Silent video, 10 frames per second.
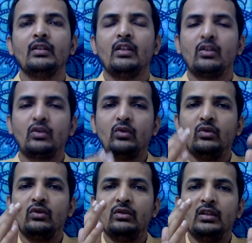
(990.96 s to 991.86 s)

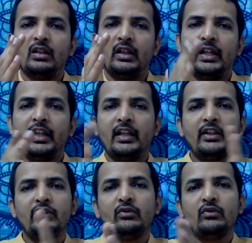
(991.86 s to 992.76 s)
So,
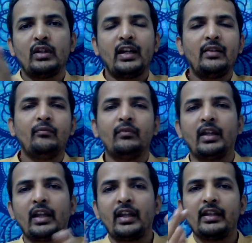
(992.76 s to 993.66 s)

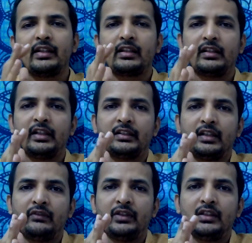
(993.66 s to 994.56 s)
A is connected
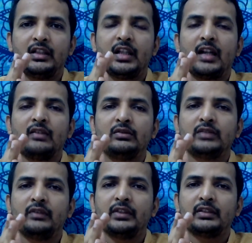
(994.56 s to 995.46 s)
with the Jagrut
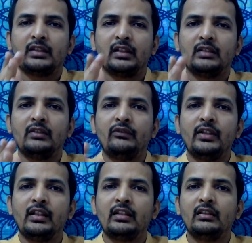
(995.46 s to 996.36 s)
Avastha, the
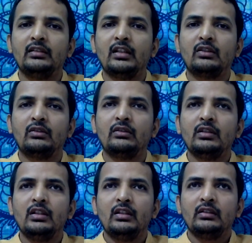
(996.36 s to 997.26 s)
physical,
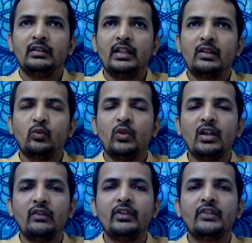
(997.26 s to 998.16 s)
this
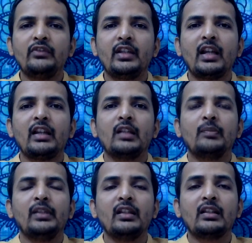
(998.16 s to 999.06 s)
world which we can
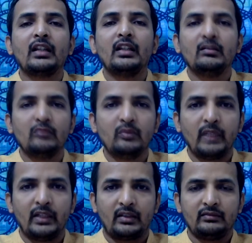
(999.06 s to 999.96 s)
experience at the
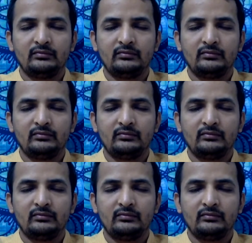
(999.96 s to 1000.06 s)
moment.